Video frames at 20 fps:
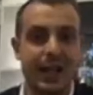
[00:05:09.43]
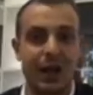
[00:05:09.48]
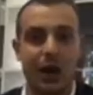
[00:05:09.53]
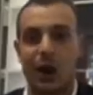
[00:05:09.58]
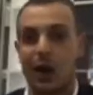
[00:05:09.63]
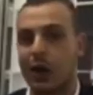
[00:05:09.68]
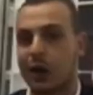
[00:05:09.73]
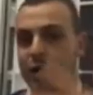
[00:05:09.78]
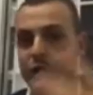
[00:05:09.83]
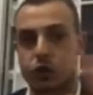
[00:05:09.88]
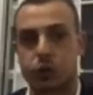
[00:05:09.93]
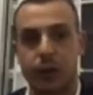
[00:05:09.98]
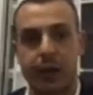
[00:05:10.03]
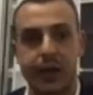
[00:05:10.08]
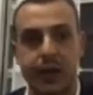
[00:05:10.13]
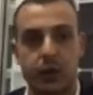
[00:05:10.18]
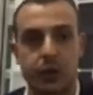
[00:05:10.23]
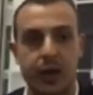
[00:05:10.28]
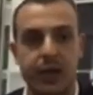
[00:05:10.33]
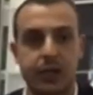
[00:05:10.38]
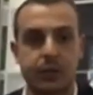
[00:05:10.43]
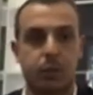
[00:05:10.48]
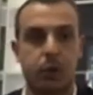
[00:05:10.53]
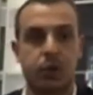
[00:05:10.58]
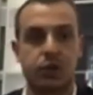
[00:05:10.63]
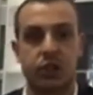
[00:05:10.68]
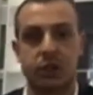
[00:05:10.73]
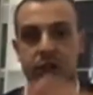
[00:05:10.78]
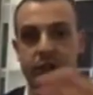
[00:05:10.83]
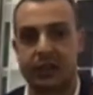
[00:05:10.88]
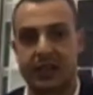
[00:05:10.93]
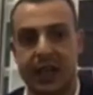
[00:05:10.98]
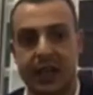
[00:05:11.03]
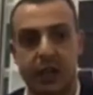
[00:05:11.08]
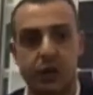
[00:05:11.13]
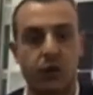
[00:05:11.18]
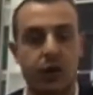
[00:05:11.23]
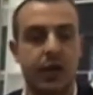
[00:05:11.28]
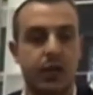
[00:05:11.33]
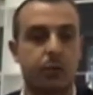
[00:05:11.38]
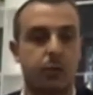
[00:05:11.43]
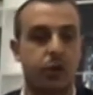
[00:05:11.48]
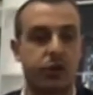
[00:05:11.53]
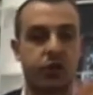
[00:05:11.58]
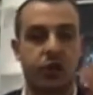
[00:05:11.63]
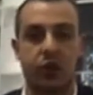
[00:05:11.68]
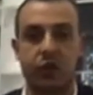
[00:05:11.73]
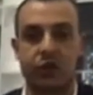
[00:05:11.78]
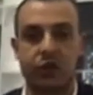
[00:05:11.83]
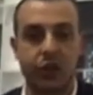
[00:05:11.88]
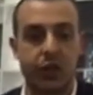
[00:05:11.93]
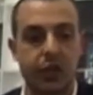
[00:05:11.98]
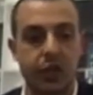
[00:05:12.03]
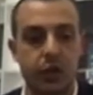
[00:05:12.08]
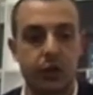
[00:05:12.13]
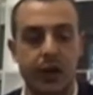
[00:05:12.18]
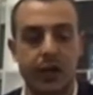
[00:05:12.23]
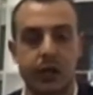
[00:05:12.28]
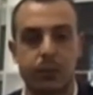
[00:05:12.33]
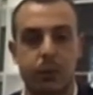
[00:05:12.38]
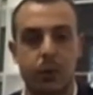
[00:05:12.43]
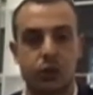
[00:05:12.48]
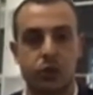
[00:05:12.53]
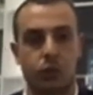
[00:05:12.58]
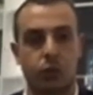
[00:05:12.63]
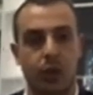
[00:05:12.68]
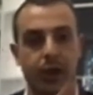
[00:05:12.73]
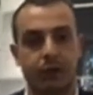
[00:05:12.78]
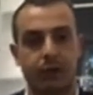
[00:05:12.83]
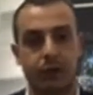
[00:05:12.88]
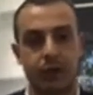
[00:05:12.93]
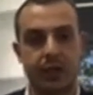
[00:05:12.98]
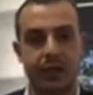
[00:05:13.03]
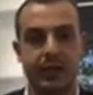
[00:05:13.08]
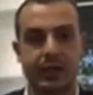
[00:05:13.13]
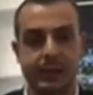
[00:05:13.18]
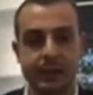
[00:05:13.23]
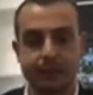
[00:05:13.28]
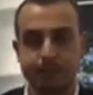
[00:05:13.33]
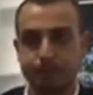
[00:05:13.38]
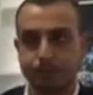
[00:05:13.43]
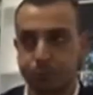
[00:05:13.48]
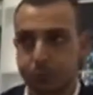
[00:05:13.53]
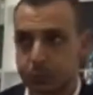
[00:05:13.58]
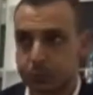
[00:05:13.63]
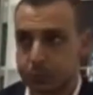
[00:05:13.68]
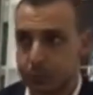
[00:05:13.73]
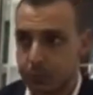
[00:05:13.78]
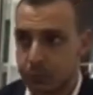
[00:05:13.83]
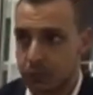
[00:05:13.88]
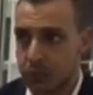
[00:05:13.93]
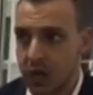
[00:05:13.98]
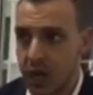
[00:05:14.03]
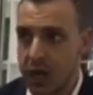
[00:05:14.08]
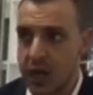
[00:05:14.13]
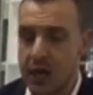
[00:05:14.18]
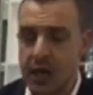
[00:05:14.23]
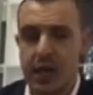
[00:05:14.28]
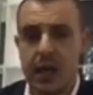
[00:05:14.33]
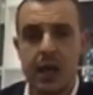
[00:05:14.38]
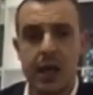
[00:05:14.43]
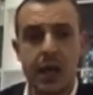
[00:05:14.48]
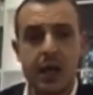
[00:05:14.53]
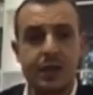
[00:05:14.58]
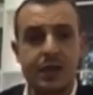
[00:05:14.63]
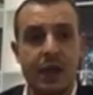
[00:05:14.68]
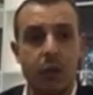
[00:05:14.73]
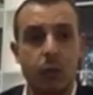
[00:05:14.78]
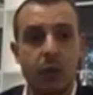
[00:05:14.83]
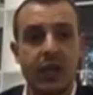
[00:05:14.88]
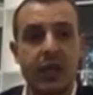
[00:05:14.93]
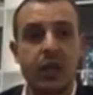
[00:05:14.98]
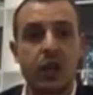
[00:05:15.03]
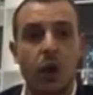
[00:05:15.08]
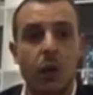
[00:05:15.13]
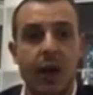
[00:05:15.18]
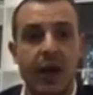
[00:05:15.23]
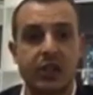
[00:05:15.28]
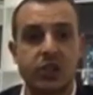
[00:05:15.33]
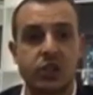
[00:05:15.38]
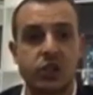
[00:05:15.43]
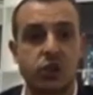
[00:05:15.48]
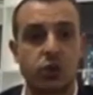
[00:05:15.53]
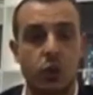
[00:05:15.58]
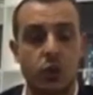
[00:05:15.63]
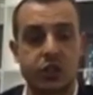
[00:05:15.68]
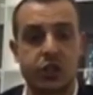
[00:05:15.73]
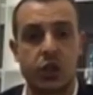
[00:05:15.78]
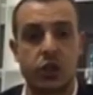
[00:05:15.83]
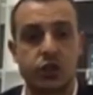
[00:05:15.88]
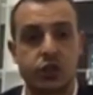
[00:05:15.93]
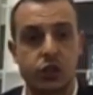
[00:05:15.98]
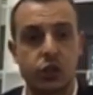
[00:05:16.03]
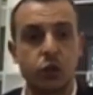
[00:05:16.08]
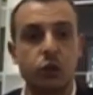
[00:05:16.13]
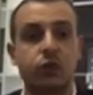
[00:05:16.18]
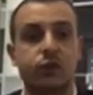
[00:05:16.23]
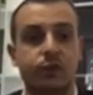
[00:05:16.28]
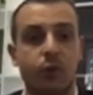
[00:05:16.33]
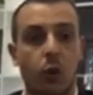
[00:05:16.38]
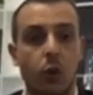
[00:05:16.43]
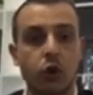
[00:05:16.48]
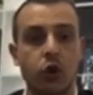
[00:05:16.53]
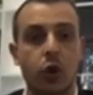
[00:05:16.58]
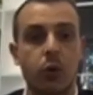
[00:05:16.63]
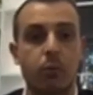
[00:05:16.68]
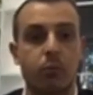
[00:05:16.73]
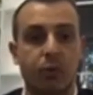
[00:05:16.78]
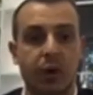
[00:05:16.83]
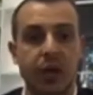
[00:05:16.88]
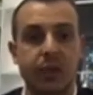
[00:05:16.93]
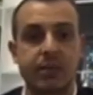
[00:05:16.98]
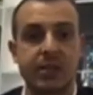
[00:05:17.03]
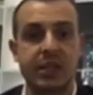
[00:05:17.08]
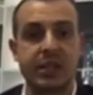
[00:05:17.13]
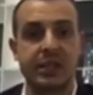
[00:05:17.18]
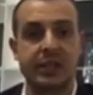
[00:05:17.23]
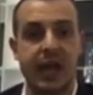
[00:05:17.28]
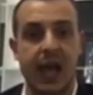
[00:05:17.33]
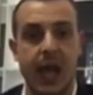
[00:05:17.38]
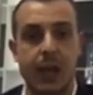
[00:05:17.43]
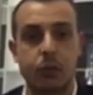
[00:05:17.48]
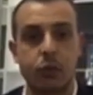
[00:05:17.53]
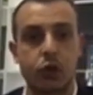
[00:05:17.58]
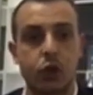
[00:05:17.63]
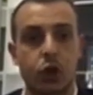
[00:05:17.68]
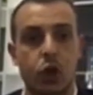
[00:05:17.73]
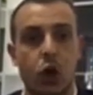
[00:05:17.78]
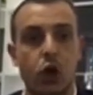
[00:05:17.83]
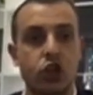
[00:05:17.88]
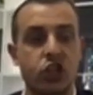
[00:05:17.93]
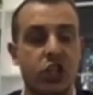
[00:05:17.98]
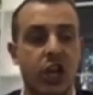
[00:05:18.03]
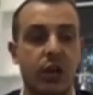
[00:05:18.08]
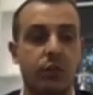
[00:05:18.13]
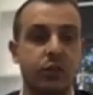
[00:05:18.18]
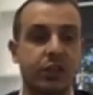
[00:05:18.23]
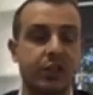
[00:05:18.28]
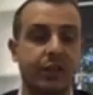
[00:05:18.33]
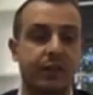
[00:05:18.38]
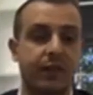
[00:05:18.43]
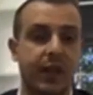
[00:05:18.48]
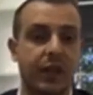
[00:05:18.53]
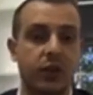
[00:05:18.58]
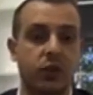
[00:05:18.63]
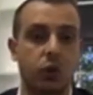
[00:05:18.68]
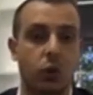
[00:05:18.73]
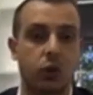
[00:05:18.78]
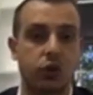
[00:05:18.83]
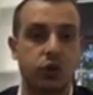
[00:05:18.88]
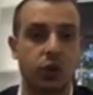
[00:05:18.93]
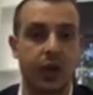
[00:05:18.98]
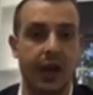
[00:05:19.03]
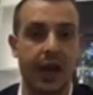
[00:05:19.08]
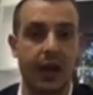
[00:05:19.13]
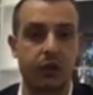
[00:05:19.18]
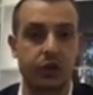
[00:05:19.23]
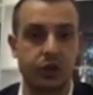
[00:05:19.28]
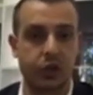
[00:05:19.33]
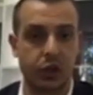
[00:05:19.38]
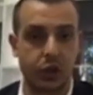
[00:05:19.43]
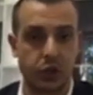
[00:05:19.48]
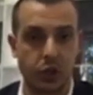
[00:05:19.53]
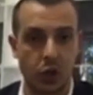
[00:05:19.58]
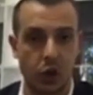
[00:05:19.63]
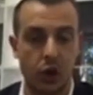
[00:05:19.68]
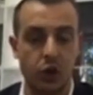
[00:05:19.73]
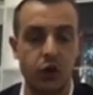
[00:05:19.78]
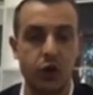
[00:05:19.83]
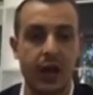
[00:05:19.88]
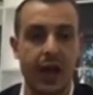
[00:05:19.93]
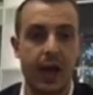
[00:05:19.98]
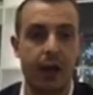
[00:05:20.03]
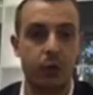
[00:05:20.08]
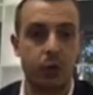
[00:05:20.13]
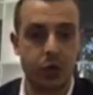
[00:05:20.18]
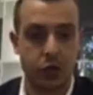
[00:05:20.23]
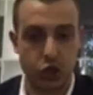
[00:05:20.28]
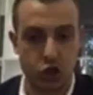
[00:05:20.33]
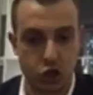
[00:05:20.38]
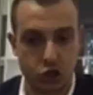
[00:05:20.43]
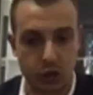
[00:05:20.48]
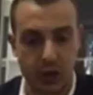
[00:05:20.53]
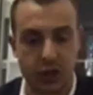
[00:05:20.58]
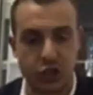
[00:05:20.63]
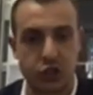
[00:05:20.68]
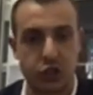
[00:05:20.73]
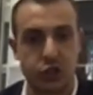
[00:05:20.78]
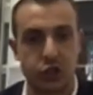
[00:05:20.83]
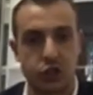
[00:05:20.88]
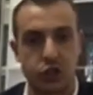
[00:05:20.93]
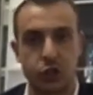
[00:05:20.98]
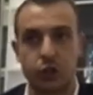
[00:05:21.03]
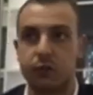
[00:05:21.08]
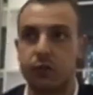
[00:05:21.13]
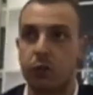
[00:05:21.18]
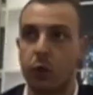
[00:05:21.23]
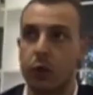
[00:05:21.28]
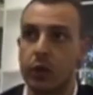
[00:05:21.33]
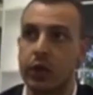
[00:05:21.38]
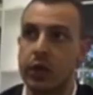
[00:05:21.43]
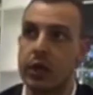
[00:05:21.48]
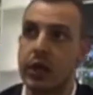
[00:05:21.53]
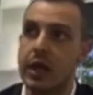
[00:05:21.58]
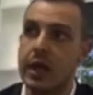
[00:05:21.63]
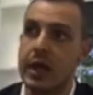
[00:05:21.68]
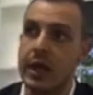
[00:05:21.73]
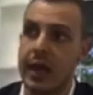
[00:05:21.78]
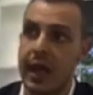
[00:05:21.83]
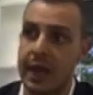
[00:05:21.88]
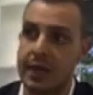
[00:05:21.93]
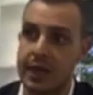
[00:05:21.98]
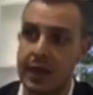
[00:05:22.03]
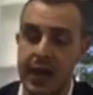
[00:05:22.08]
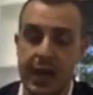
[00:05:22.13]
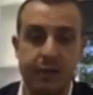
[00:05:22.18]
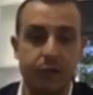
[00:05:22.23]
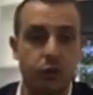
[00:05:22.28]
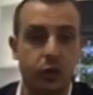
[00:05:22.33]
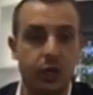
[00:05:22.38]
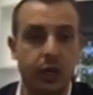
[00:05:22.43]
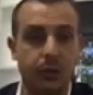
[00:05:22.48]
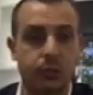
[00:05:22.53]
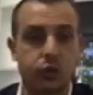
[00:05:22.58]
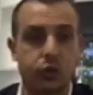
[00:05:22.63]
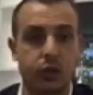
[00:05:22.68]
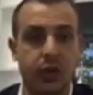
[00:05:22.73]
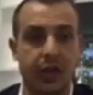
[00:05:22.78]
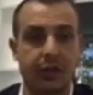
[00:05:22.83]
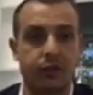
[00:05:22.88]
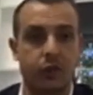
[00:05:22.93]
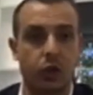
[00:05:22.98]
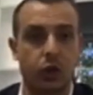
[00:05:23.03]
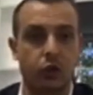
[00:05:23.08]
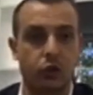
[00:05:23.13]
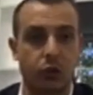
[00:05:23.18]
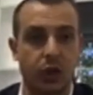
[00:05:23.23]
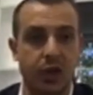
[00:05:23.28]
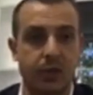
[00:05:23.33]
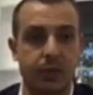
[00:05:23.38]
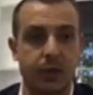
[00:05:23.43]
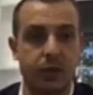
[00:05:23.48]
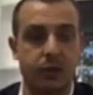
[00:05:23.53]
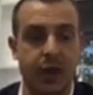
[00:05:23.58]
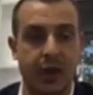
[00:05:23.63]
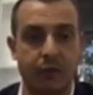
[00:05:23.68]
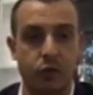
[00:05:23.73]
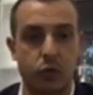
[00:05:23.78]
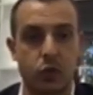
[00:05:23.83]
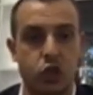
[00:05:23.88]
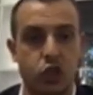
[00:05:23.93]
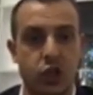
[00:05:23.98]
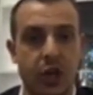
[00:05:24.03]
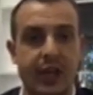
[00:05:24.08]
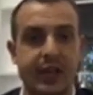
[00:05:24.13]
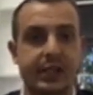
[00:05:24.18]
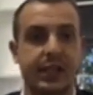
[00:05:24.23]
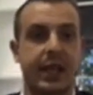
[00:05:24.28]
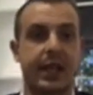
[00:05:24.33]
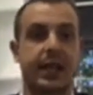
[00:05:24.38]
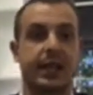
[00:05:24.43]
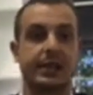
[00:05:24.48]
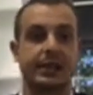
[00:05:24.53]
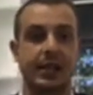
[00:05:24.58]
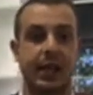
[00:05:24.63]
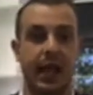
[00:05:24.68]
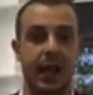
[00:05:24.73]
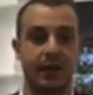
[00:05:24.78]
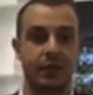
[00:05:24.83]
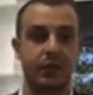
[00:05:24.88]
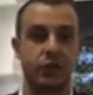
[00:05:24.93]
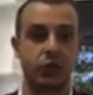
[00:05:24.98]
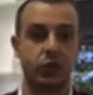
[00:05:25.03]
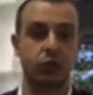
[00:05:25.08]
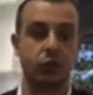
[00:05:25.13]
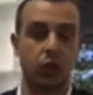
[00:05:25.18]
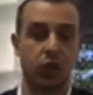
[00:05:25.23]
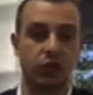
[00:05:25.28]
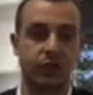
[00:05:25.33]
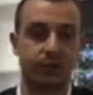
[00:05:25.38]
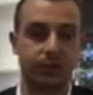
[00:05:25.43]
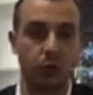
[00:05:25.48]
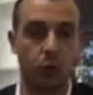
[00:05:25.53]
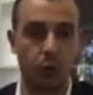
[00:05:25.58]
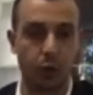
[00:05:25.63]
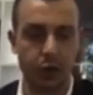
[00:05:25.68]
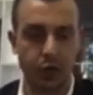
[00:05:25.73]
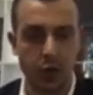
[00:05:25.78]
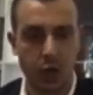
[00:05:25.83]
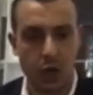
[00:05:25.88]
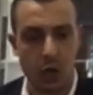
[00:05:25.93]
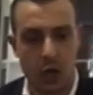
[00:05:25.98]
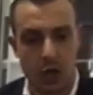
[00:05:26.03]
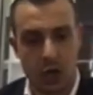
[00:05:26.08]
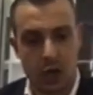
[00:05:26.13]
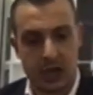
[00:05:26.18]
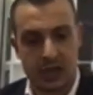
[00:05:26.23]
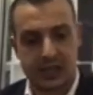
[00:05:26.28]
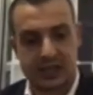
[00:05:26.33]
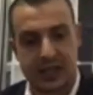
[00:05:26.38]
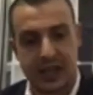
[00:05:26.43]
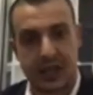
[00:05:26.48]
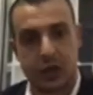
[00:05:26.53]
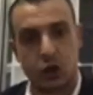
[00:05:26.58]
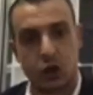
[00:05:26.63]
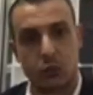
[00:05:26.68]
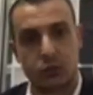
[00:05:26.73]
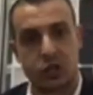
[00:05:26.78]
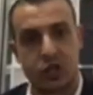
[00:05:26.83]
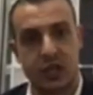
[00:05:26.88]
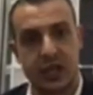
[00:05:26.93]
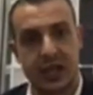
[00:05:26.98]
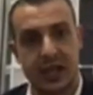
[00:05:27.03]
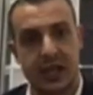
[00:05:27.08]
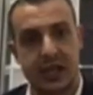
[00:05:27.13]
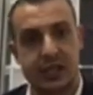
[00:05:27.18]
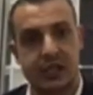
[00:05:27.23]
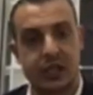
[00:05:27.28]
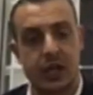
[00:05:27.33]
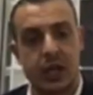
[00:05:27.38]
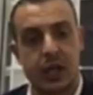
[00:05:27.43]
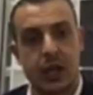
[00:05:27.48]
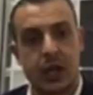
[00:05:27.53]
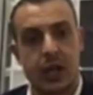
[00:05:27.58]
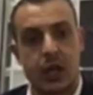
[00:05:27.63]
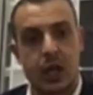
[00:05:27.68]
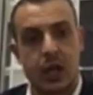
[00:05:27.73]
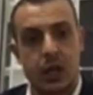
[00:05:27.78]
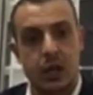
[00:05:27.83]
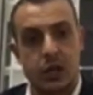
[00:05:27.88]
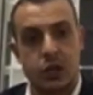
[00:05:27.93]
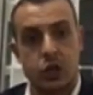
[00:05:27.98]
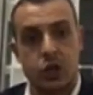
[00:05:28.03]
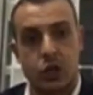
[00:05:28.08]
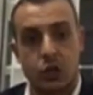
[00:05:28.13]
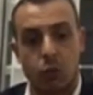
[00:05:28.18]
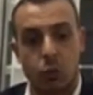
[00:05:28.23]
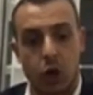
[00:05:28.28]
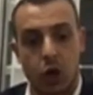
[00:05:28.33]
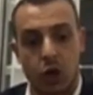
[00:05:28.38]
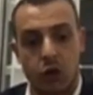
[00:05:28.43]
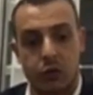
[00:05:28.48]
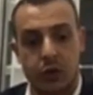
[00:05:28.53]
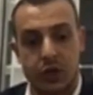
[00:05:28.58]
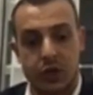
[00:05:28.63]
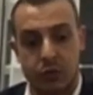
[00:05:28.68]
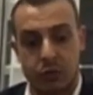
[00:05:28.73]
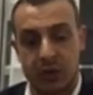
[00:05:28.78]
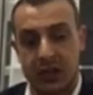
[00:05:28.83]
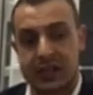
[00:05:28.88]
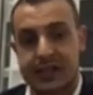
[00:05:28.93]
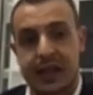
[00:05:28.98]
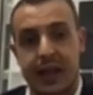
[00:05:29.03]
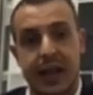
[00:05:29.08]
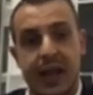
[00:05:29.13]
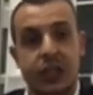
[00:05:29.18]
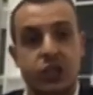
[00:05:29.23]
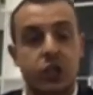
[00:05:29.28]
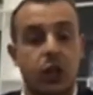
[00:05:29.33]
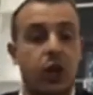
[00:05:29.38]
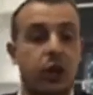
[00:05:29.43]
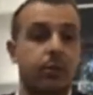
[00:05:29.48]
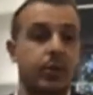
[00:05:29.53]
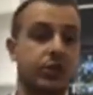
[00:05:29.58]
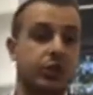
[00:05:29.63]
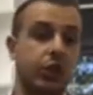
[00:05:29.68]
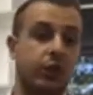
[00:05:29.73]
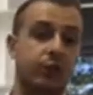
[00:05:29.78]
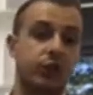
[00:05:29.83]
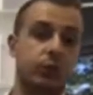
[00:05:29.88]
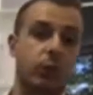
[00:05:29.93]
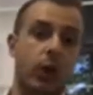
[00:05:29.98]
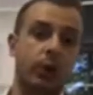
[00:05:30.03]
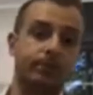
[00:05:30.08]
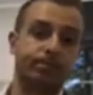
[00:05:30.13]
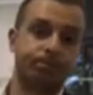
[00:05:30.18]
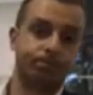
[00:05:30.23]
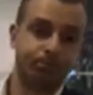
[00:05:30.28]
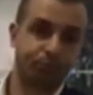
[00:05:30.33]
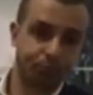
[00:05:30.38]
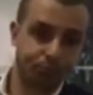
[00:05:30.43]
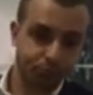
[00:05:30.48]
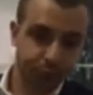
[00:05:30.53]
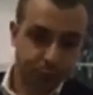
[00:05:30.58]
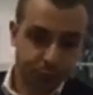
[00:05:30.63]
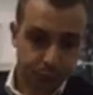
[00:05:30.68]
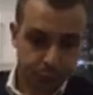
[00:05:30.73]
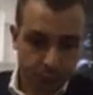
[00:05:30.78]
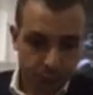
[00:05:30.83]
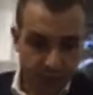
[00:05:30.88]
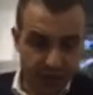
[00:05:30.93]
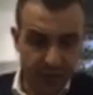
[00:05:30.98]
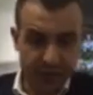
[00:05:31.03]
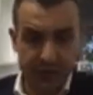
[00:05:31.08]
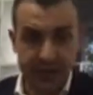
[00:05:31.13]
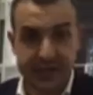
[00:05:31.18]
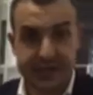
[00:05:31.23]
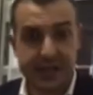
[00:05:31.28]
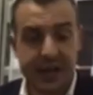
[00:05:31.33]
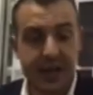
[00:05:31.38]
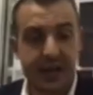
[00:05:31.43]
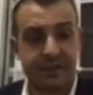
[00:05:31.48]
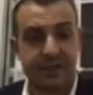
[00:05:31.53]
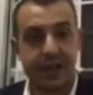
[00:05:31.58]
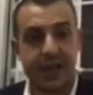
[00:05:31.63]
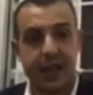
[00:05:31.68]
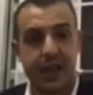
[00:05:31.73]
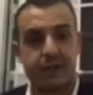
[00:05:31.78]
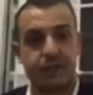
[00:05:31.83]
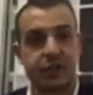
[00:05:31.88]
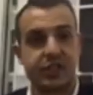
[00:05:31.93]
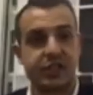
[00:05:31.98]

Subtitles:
I got 20 grand deposit, I got 10 grand deposit, I got 30 grand deposit, whatever it is. Then we can go out and source those deals for you, bring them to the table, negotiate with the vendors on how it's going to go, how we're going to structure the deal for you, and then everyone comes to an even agreement, everyone shakes hands, and the deal goes forward. Second option is you can work with a real estate agent like myself as well. That's out there every